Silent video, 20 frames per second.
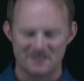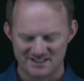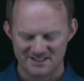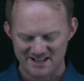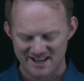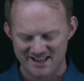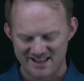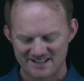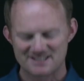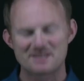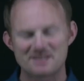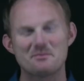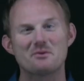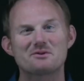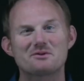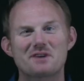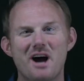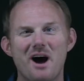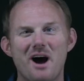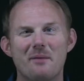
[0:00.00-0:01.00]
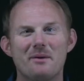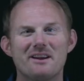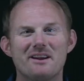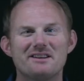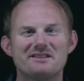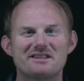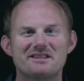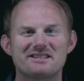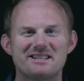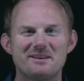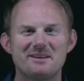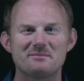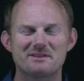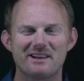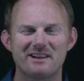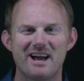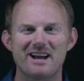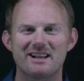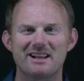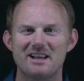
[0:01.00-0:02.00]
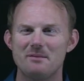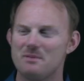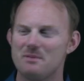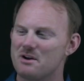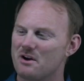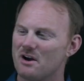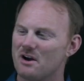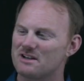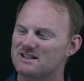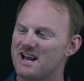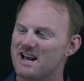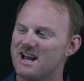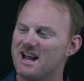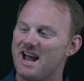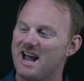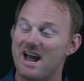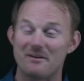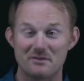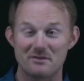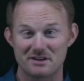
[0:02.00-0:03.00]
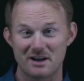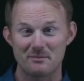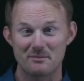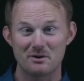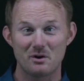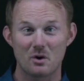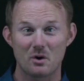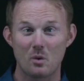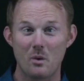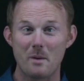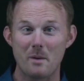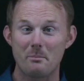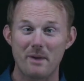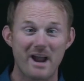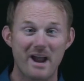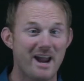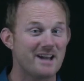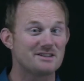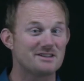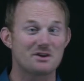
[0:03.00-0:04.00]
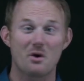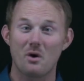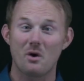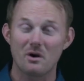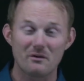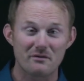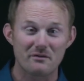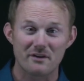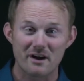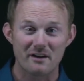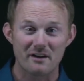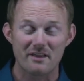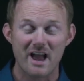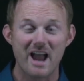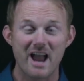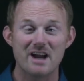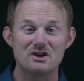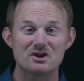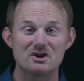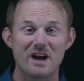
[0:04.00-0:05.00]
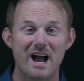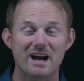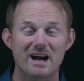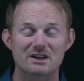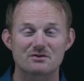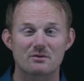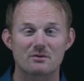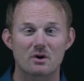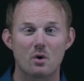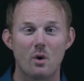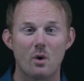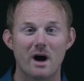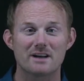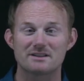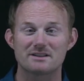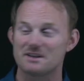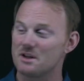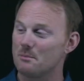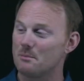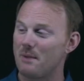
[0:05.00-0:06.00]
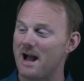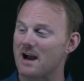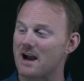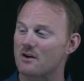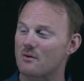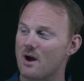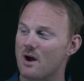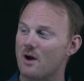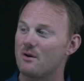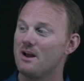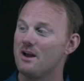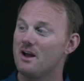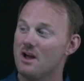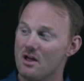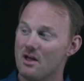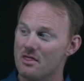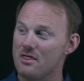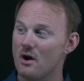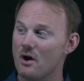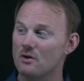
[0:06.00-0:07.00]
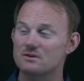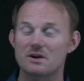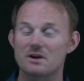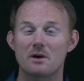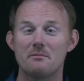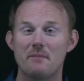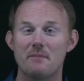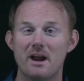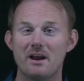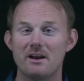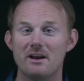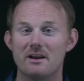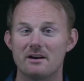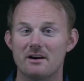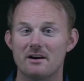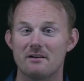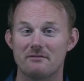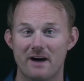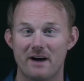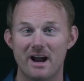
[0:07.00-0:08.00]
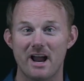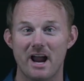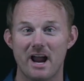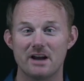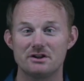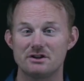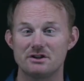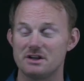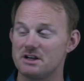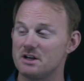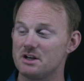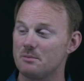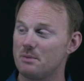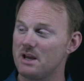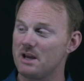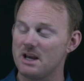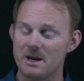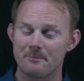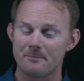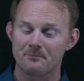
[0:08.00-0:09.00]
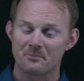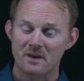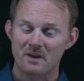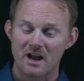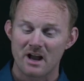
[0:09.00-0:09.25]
to say that's the most common. It just seems likely because every time you load a web page and all of the, the AJAX requests in the background, those are made uh, via HTTP.